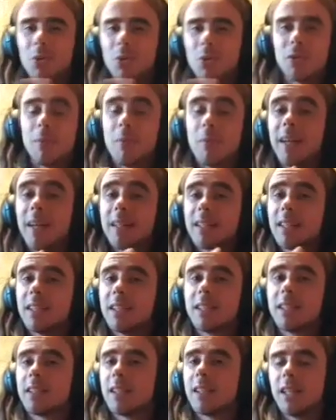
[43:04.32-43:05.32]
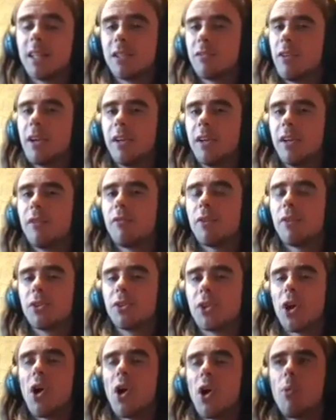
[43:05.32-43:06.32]
and pest, is very
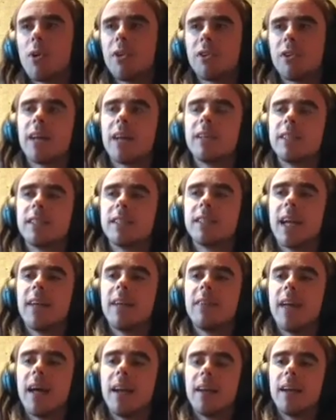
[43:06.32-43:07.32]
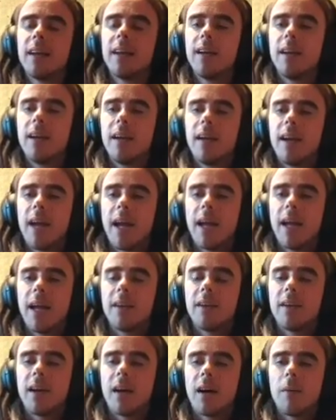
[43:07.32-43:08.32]
different. So I wanted to understand that,
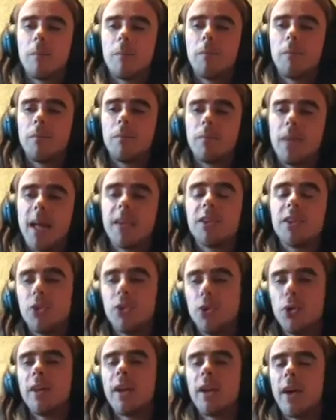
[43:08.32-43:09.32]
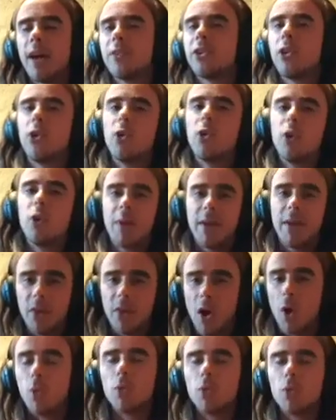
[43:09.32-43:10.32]
and to do that I had to learn about
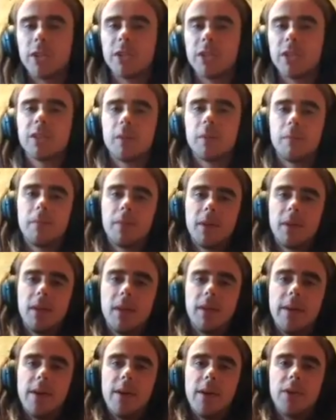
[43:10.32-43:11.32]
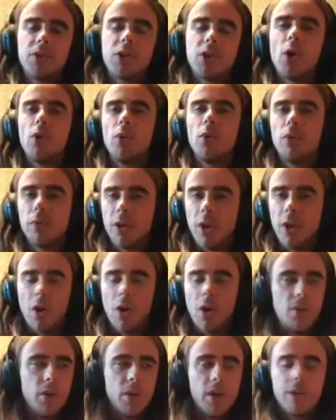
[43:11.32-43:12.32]
the whole system. So, you
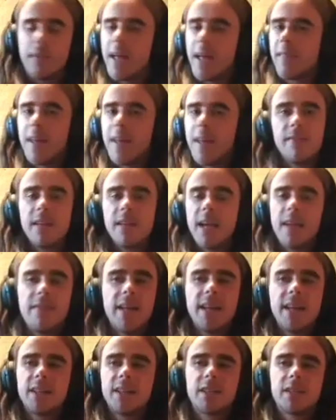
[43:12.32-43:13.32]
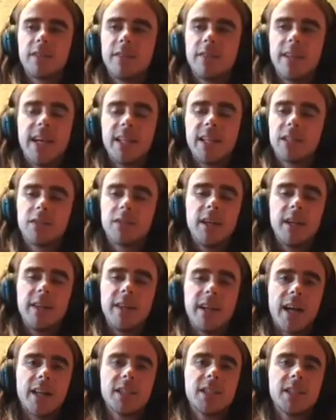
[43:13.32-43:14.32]
know, and that's really
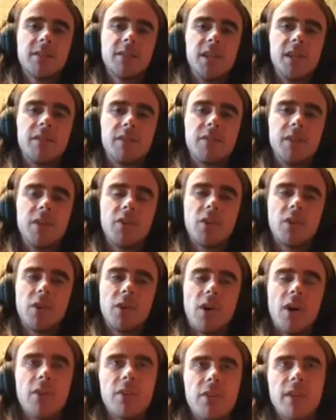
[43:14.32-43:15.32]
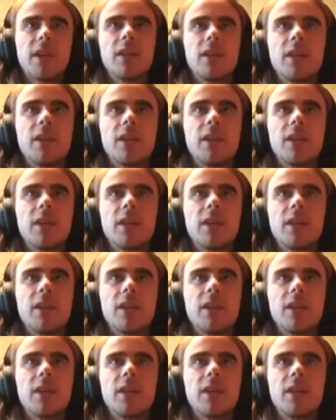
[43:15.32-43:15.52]
the guts of it. You've got to, I think,